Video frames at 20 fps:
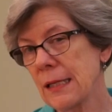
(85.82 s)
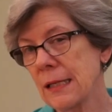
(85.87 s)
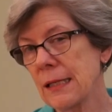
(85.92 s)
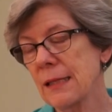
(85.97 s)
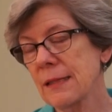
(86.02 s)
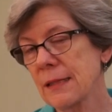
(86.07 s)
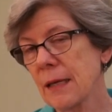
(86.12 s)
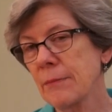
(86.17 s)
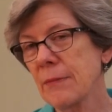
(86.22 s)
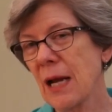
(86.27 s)

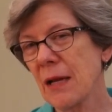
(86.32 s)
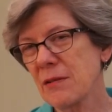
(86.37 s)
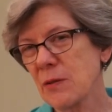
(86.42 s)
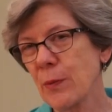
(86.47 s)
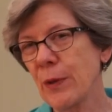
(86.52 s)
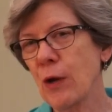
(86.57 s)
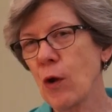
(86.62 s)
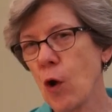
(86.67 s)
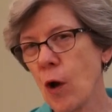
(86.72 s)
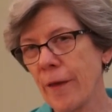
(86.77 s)
Sometimes
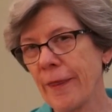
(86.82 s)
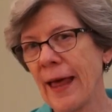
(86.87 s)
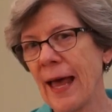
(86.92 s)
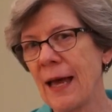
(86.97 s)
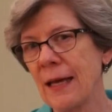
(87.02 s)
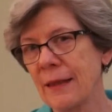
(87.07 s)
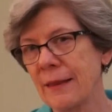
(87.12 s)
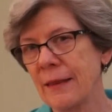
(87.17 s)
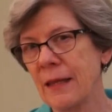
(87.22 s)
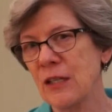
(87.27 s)
we call
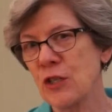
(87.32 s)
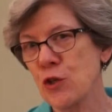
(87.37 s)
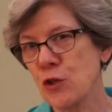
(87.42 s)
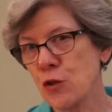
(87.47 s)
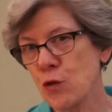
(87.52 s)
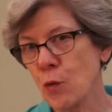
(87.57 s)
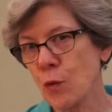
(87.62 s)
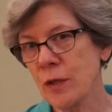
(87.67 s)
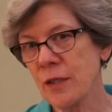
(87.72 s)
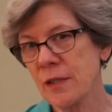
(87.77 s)
that the
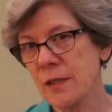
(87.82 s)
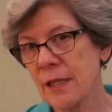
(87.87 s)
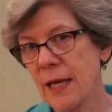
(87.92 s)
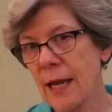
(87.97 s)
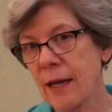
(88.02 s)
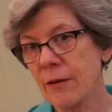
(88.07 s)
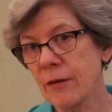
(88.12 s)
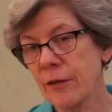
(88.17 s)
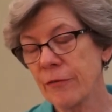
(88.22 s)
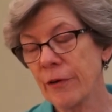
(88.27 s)
short
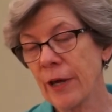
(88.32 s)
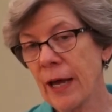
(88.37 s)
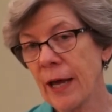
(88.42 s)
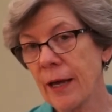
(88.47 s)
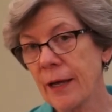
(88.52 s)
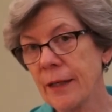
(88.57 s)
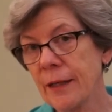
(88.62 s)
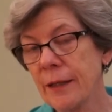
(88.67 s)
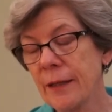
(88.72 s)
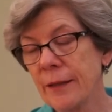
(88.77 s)
sound of
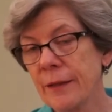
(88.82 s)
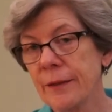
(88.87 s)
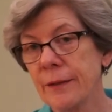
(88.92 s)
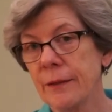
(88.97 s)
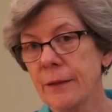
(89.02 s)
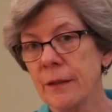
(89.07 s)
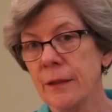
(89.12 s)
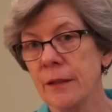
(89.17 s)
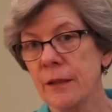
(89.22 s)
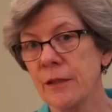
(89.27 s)
A,
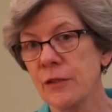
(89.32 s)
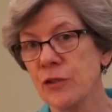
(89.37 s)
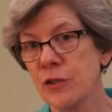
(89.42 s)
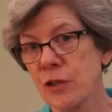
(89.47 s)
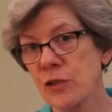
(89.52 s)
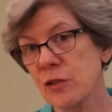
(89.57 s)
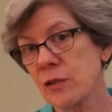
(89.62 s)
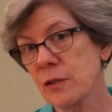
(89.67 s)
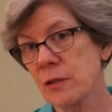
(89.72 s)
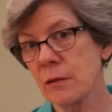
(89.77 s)

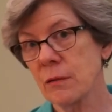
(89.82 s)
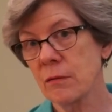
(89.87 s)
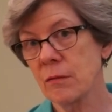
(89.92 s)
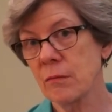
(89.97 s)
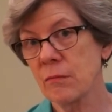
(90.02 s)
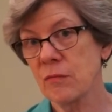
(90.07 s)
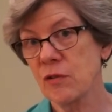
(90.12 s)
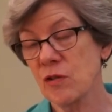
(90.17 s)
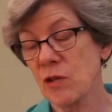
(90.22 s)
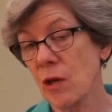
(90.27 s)
just
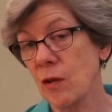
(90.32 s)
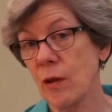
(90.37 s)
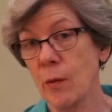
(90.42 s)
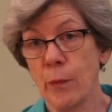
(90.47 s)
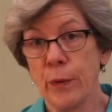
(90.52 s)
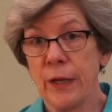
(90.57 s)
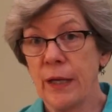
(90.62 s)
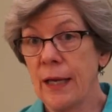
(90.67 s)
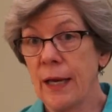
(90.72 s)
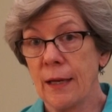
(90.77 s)
so that
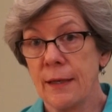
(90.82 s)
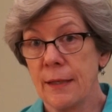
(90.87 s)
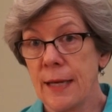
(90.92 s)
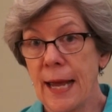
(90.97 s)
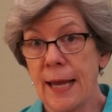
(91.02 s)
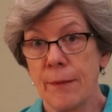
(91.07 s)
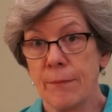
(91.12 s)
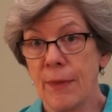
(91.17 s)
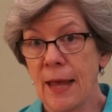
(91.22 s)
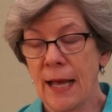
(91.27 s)
we can
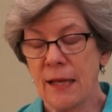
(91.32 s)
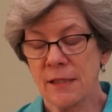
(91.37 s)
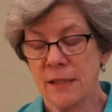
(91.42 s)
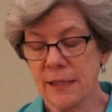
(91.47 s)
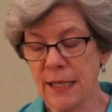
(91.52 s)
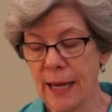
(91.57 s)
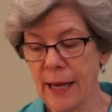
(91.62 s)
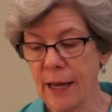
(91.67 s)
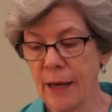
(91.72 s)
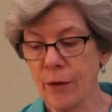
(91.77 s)
name that
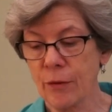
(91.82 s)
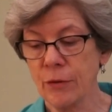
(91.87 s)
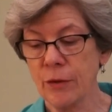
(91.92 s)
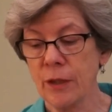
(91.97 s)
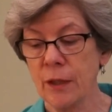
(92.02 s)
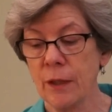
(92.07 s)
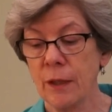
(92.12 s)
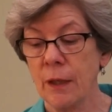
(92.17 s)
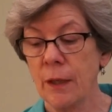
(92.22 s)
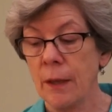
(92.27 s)
sound.
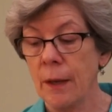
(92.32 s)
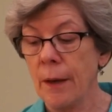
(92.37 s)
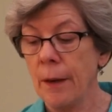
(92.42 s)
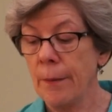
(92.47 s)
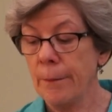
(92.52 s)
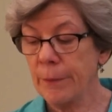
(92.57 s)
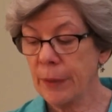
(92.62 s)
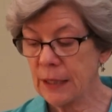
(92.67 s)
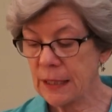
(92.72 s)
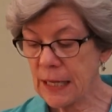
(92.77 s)

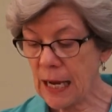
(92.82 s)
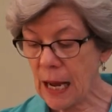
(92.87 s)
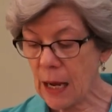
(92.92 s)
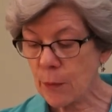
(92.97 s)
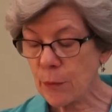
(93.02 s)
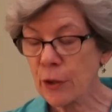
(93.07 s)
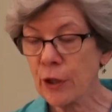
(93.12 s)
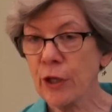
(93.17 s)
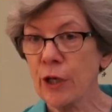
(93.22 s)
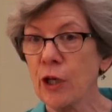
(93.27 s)
But
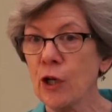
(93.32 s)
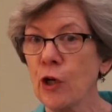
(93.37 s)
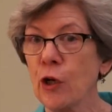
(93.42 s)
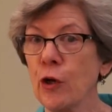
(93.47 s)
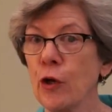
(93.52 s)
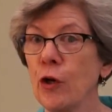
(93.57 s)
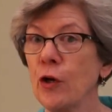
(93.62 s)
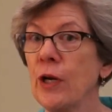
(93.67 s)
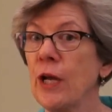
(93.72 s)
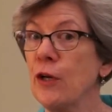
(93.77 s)
now we're going to
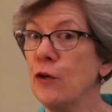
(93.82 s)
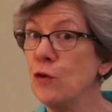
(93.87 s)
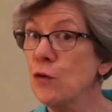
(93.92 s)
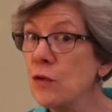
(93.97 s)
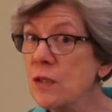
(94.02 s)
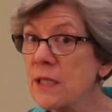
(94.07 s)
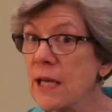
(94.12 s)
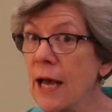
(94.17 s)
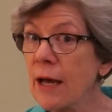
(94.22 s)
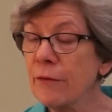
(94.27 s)
learn a new
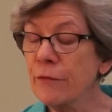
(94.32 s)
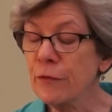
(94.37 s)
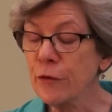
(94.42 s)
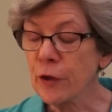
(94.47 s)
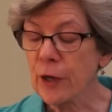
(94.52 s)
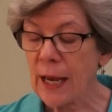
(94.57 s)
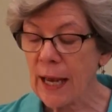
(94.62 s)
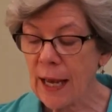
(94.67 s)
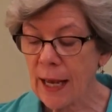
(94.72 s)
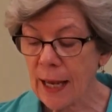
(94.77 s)
sound for
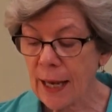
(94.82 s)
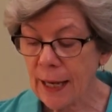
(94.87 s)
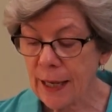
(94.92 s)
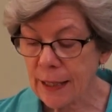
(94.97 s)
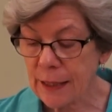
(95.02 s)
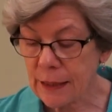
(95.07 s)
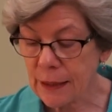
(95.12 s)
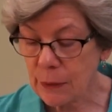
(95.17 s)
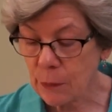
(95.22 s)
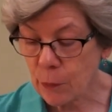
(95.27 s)

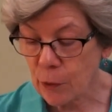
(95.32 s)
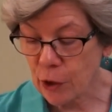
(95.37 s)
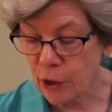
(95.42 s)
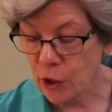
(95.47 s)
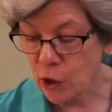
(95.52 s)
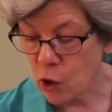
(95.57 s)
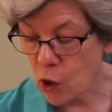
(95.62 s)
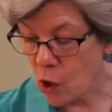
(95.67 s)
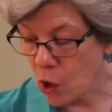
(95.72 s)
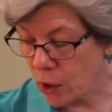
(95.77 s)
A. We're
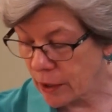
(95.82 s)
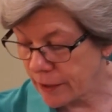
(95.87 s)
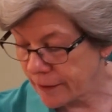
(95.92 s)
going to call